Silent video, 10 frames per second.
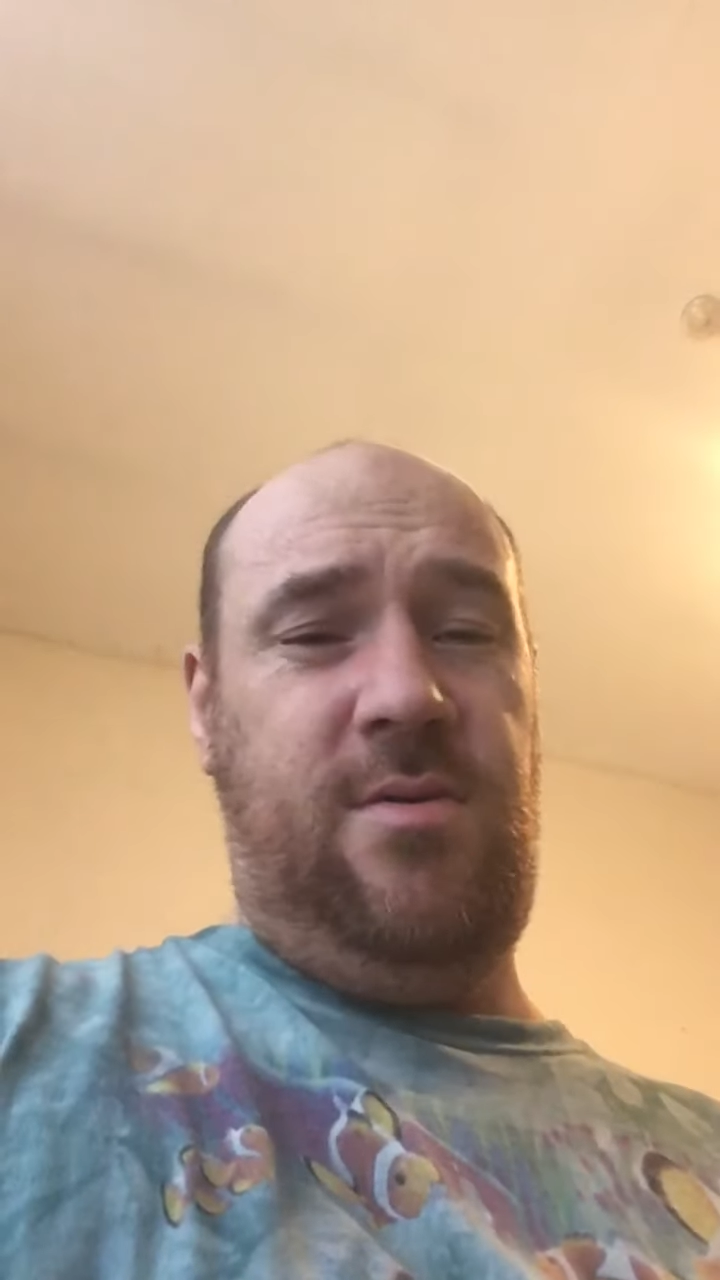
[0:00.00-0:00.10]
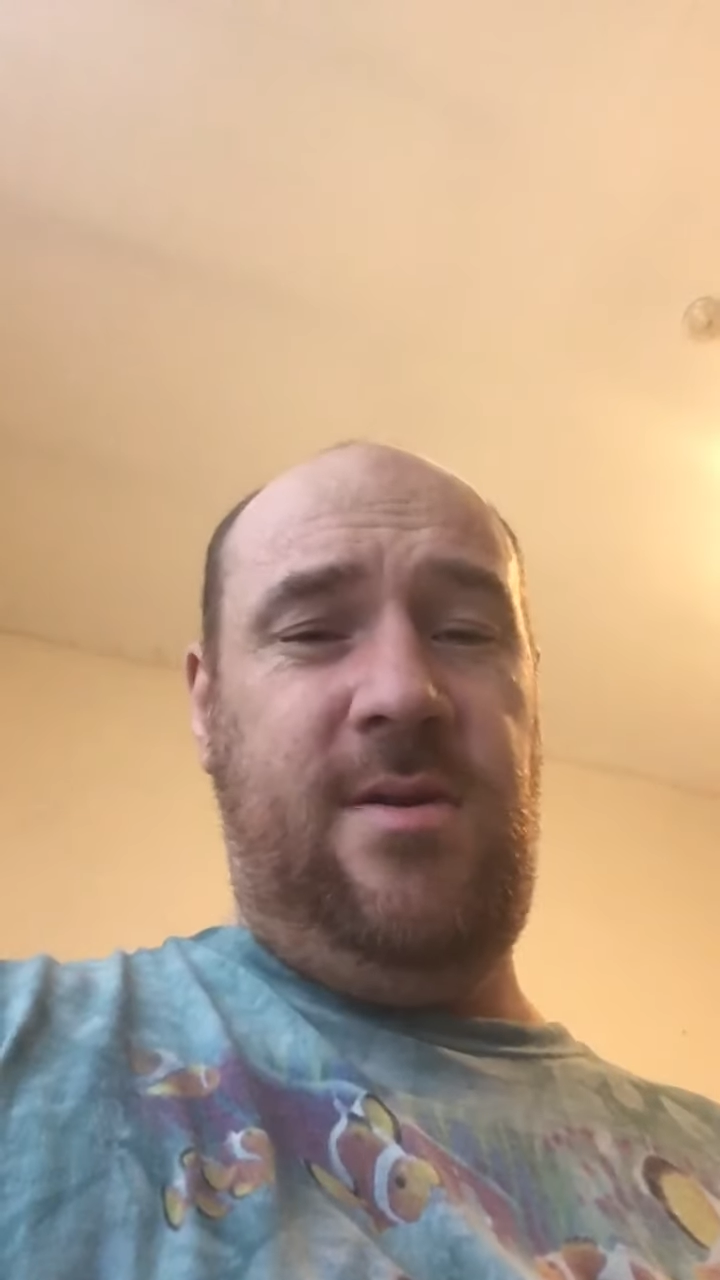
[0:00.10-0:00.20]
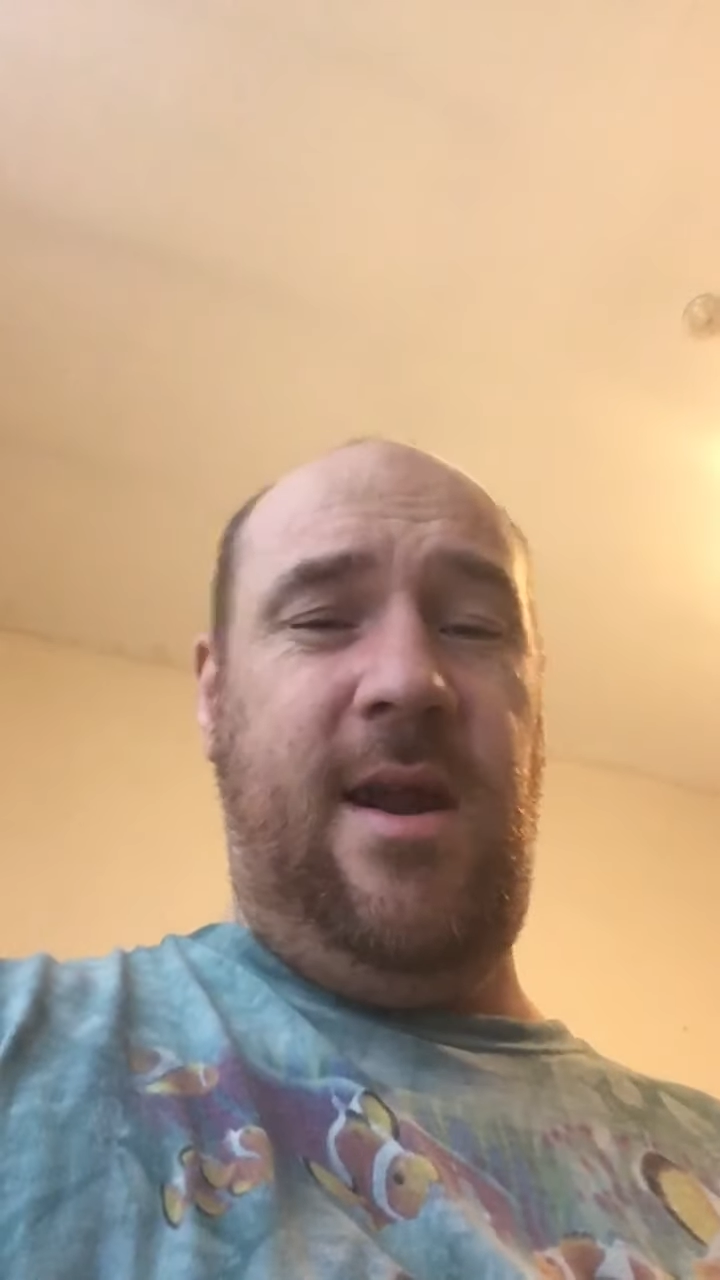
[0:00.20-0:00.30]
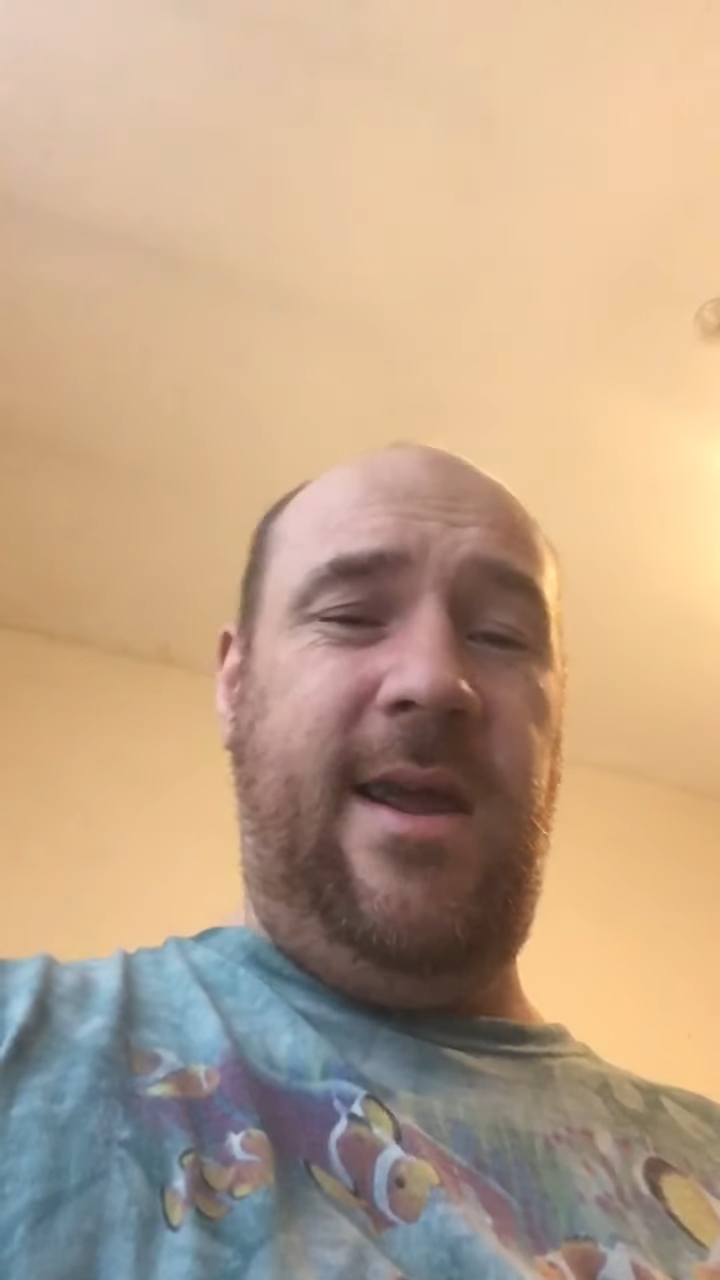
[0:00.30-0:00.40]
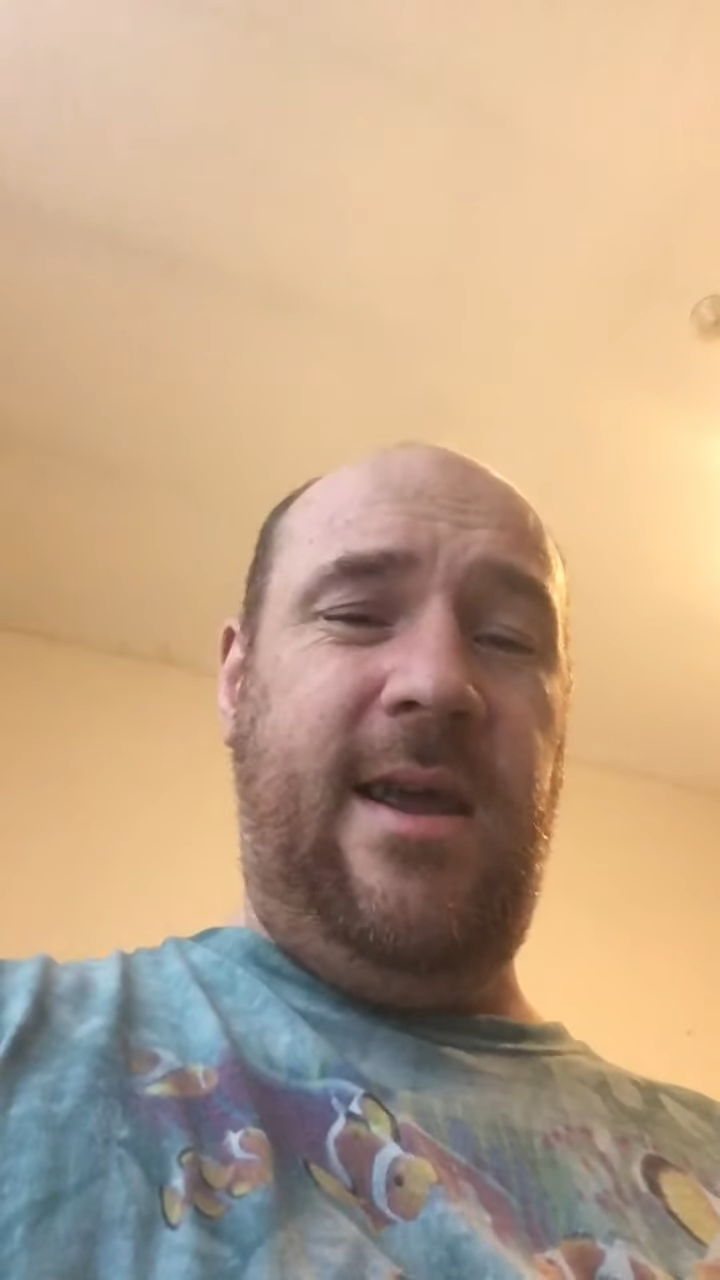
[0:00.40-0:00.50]

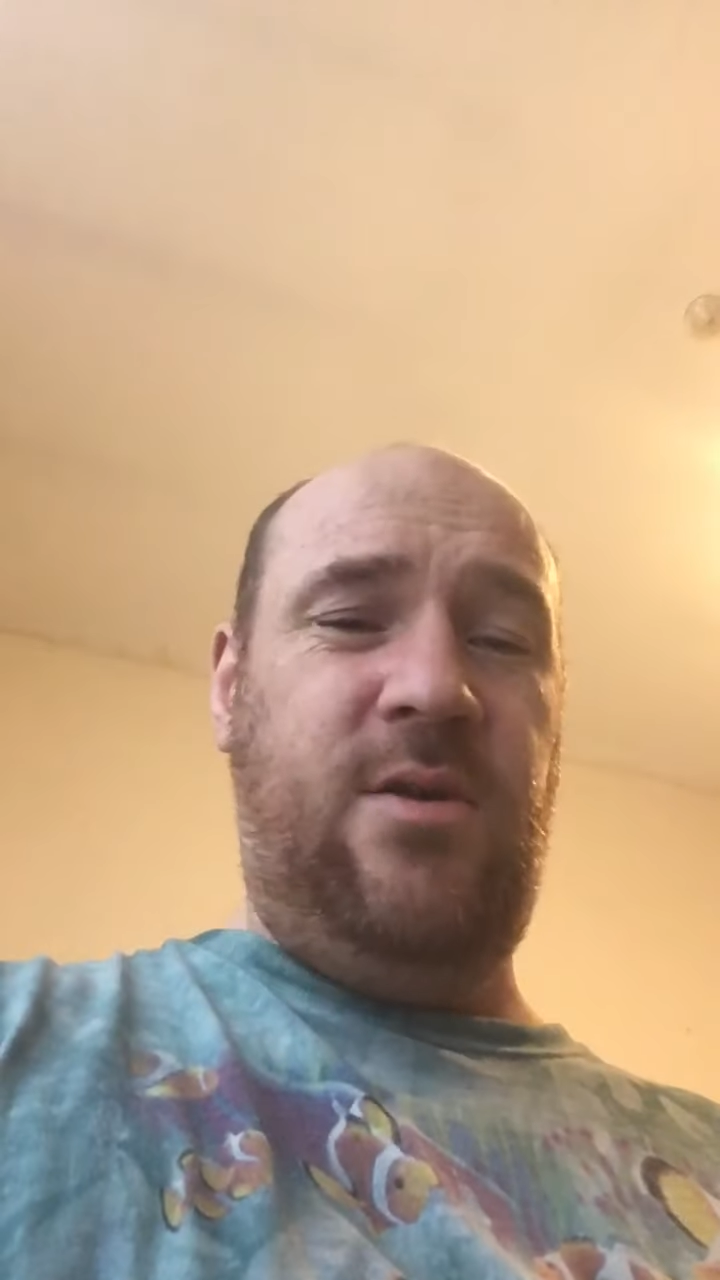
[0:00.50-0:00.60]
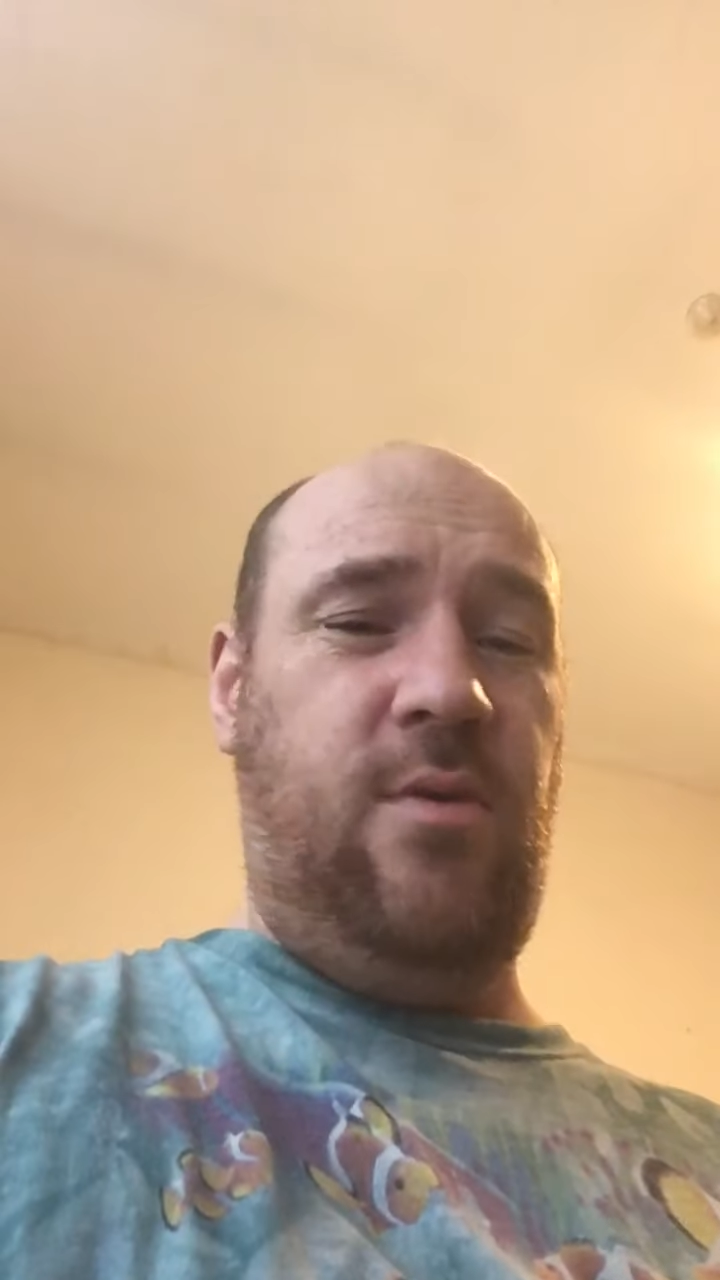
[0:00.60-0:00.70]
then it gets